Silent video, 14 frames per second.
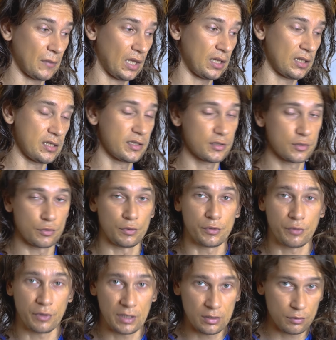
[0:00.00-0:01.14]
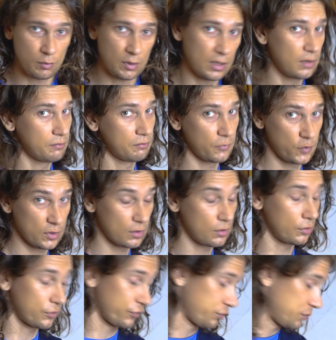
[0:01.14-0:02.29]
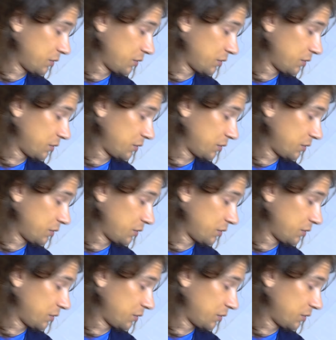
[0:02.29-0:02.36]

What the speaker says: At least you train your body, drink a lot of